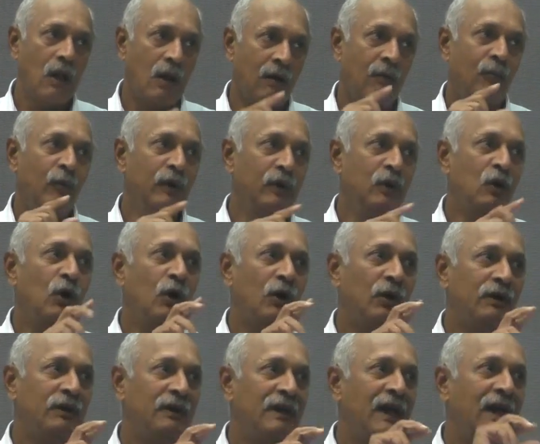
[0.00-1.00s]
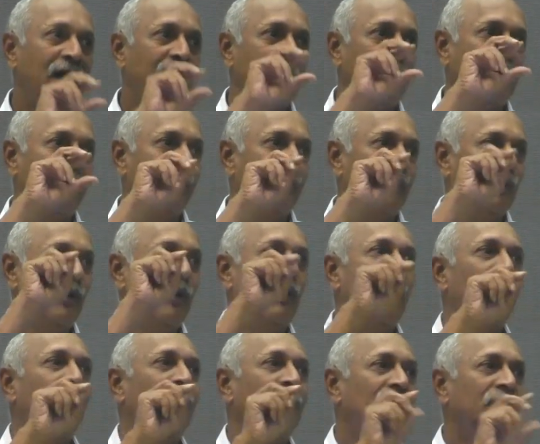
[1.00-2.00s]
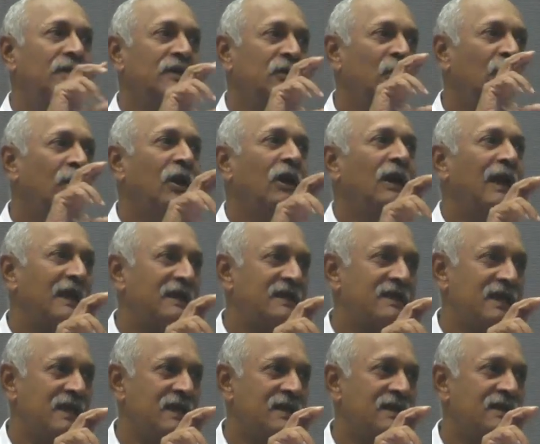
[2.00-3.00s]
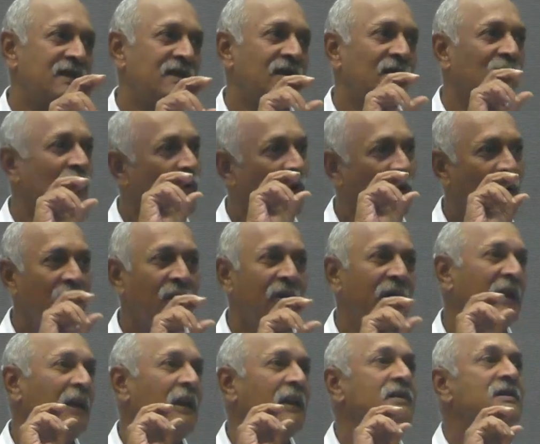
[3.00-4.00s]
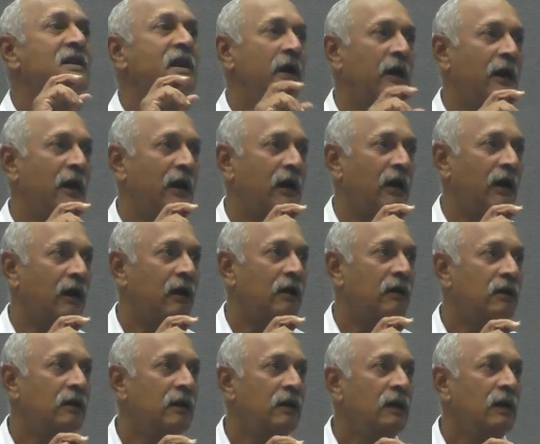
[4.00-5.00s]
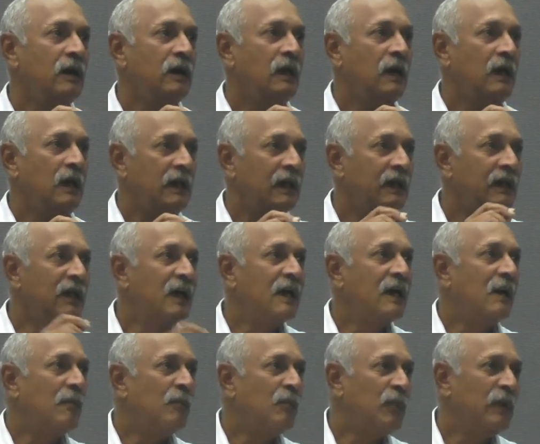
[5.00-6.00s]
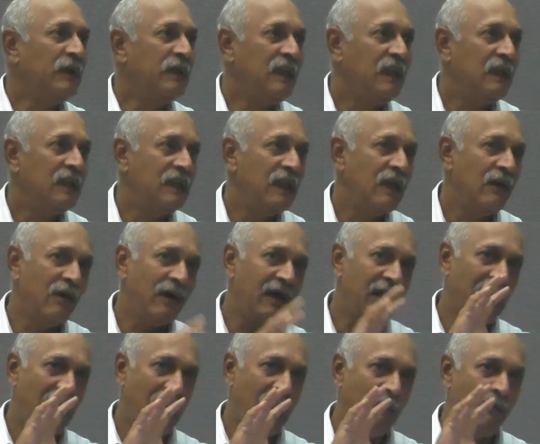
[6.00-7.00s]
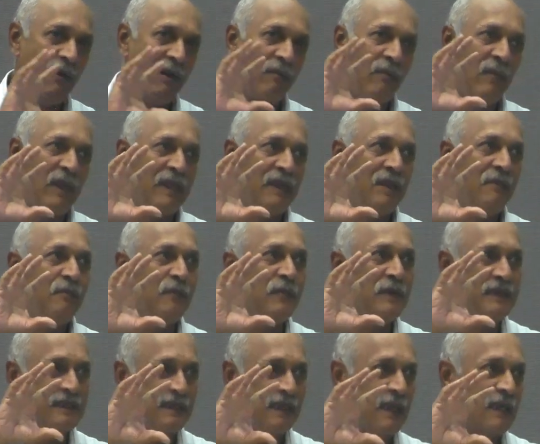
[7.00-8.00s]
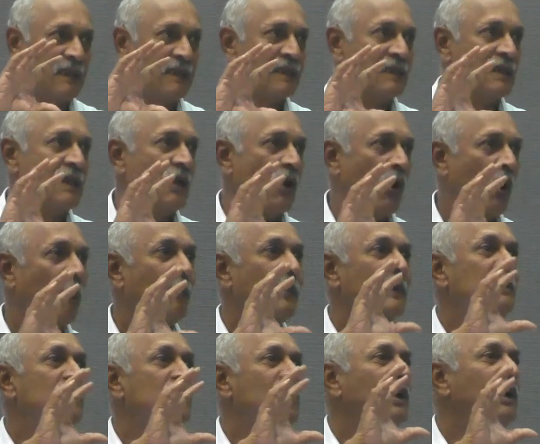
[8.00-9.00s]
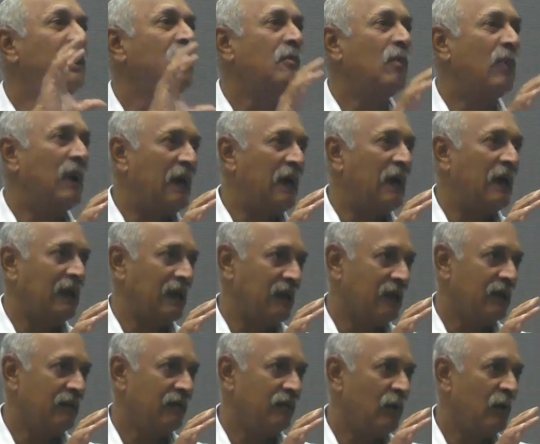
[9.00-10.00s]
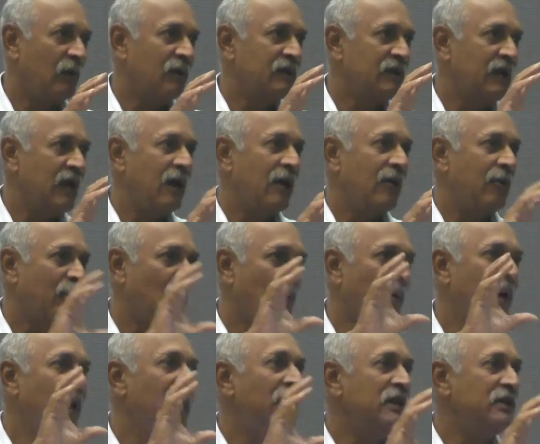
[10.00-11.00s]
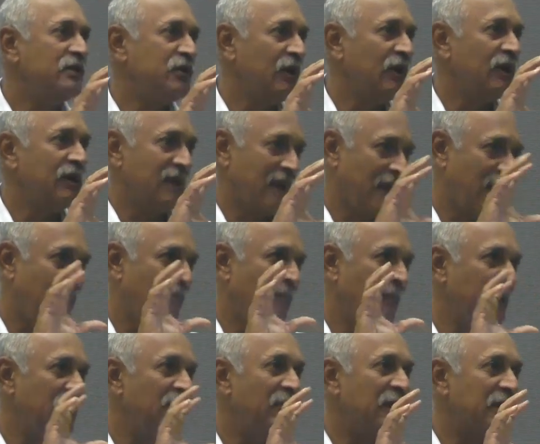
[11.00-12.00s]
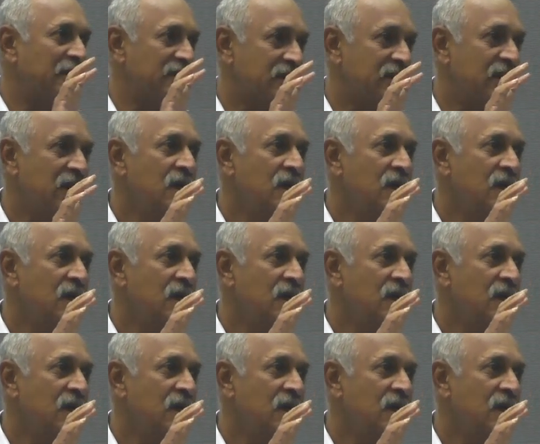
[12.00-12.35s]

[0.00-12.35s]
we know that below neutral axis, concrete is redundant. In the company, they were having many pieces of insulating material, because they have provided insulation at many places.